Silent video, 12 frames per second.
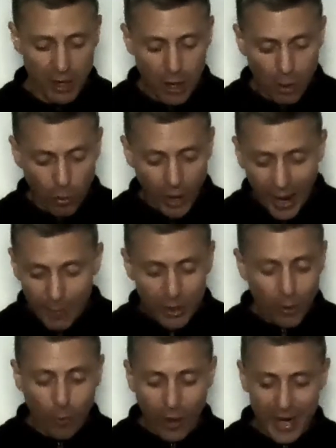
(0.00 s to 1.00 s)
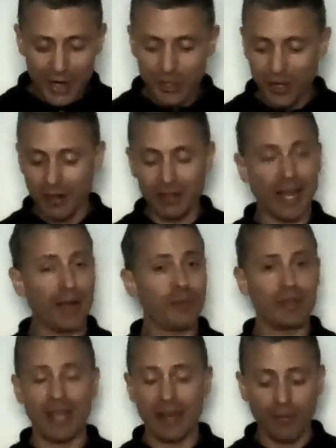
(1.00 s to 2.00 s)
When I'm in Hawaii sharing time with
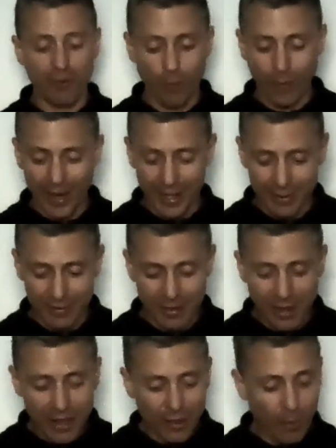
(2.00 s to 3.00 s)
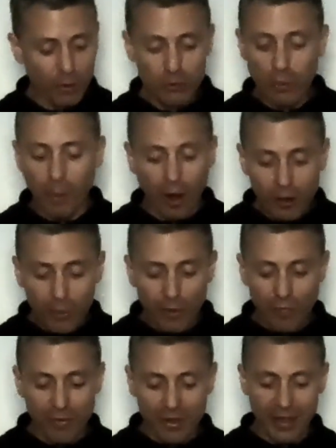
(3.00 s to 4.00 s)
native Hawaiians, the most remarkable
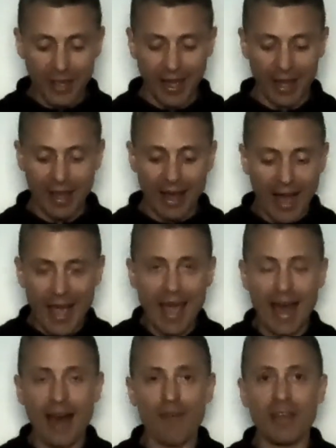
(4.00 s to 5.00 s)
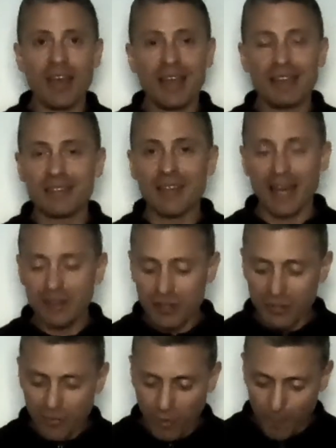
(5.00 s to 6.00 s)
feeling I have is not
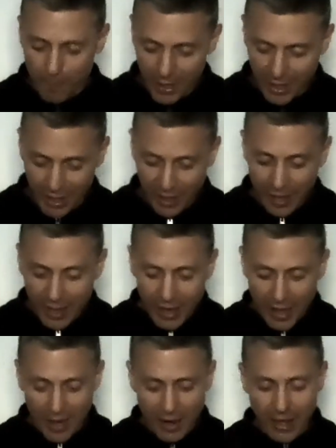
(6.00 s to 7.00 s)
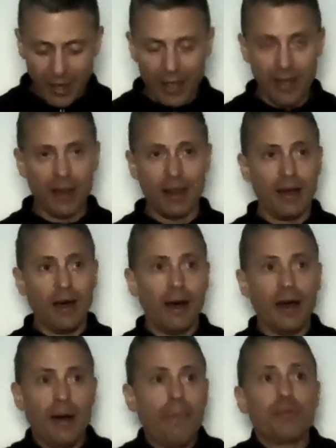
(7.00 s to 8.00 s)
just from being in
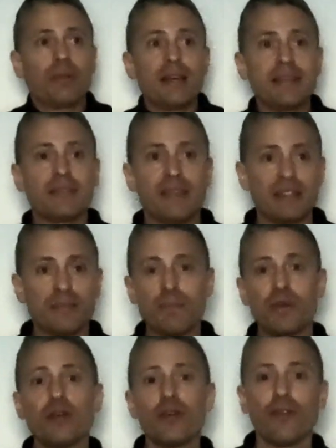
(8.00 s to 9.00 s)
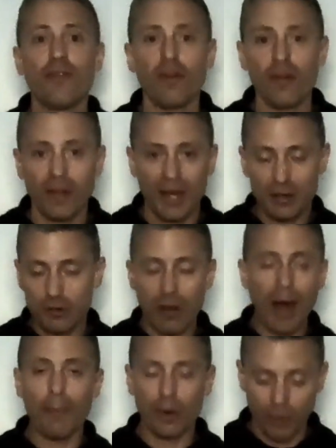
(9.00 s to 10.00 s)
a place that's beautiful and
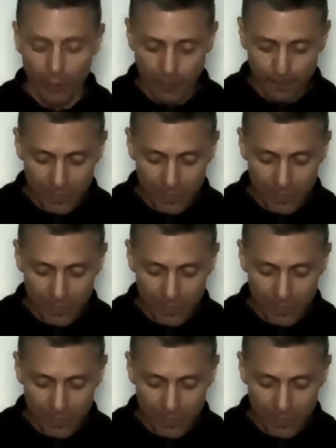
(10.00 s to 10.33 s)
tropical,